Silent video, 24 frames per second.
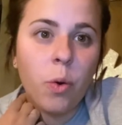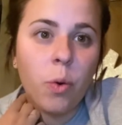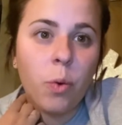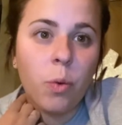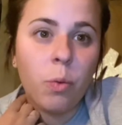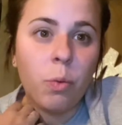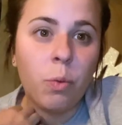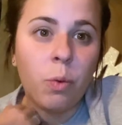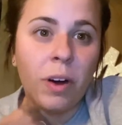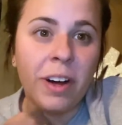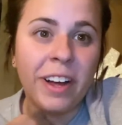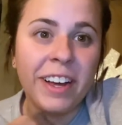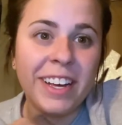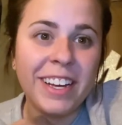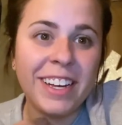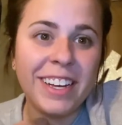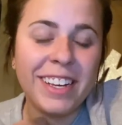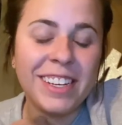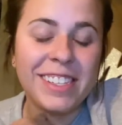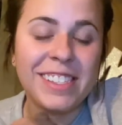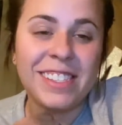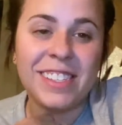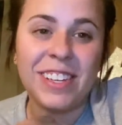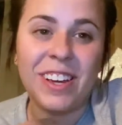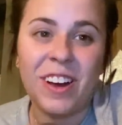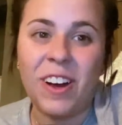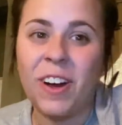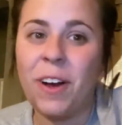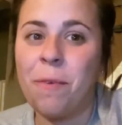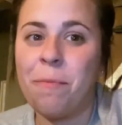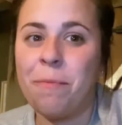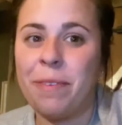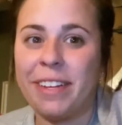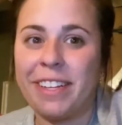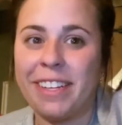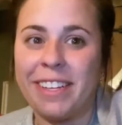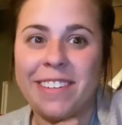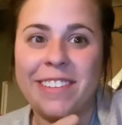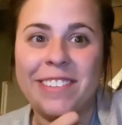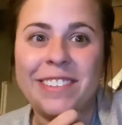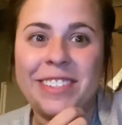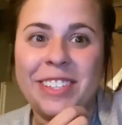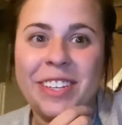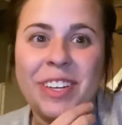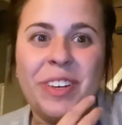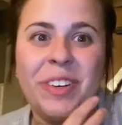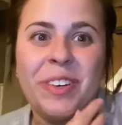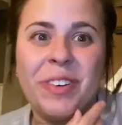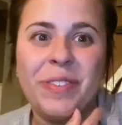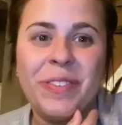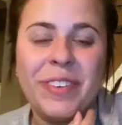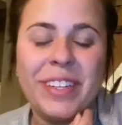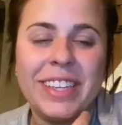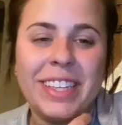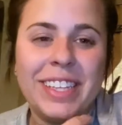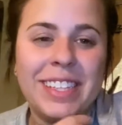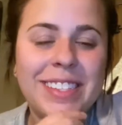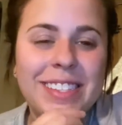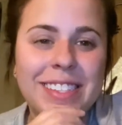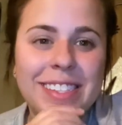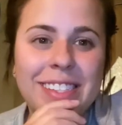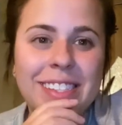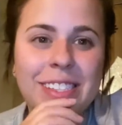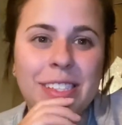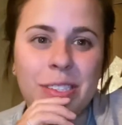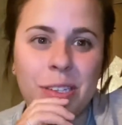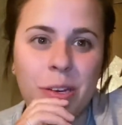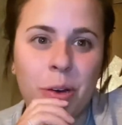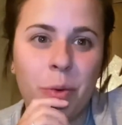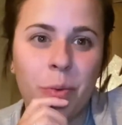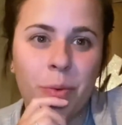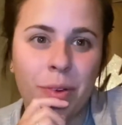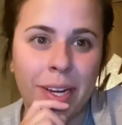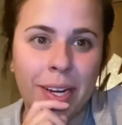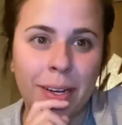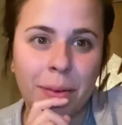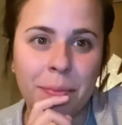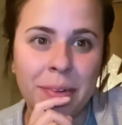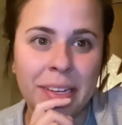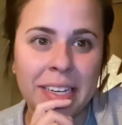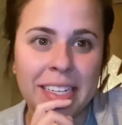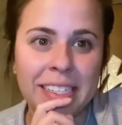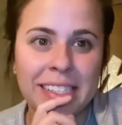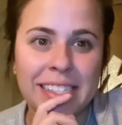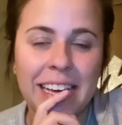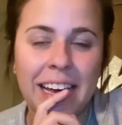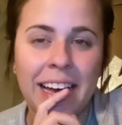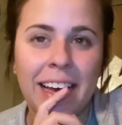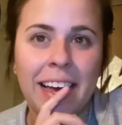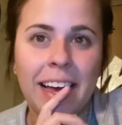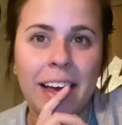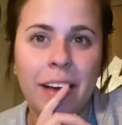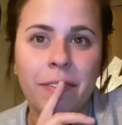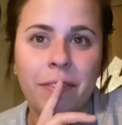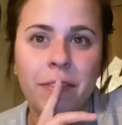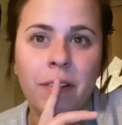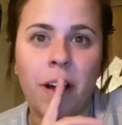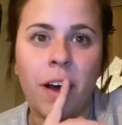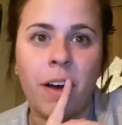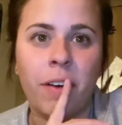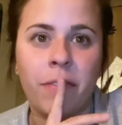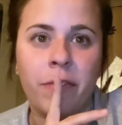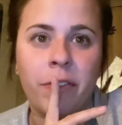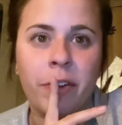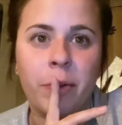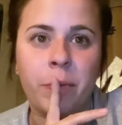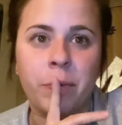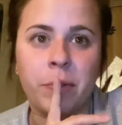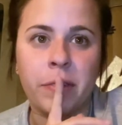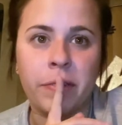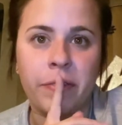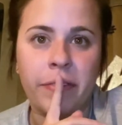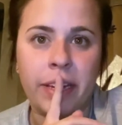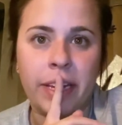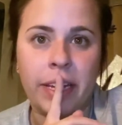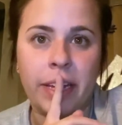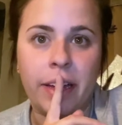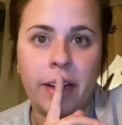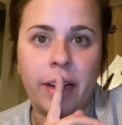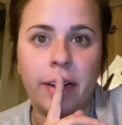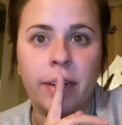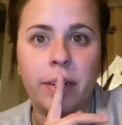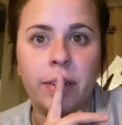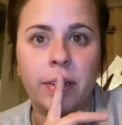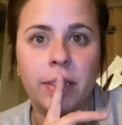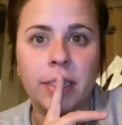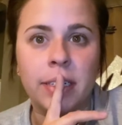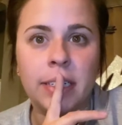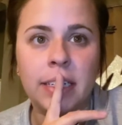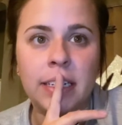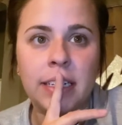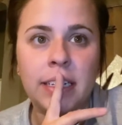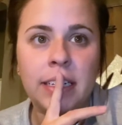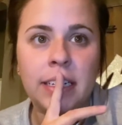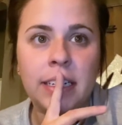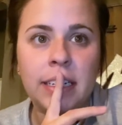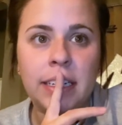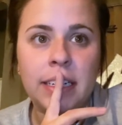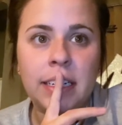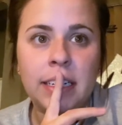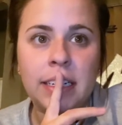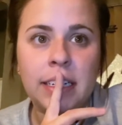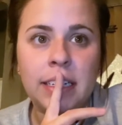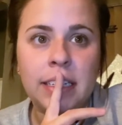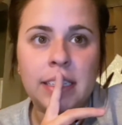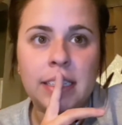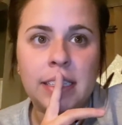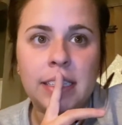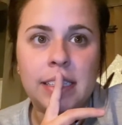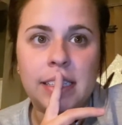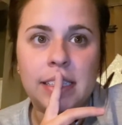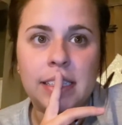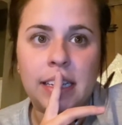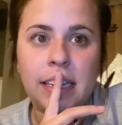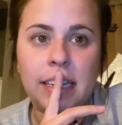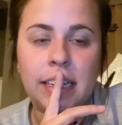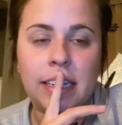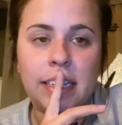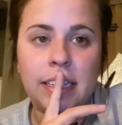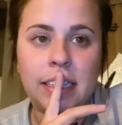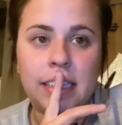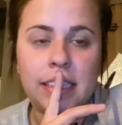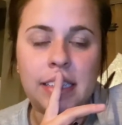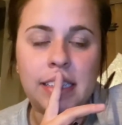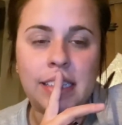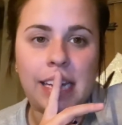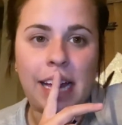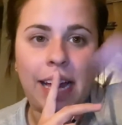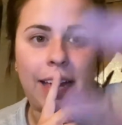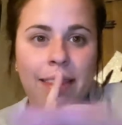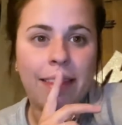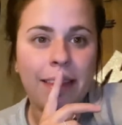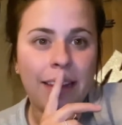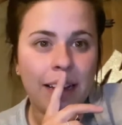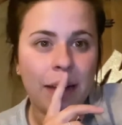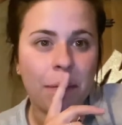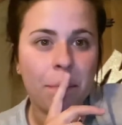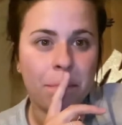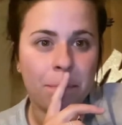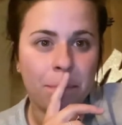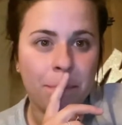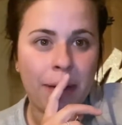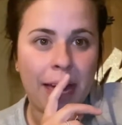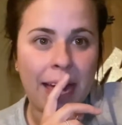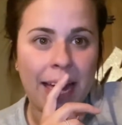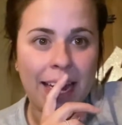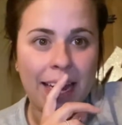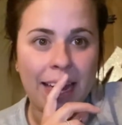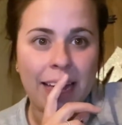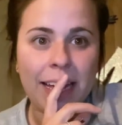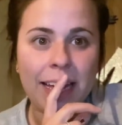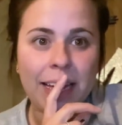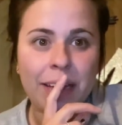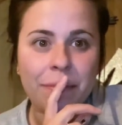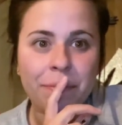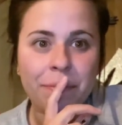What is up, YouTube? This is so weird because I have not filmed a video since I think May.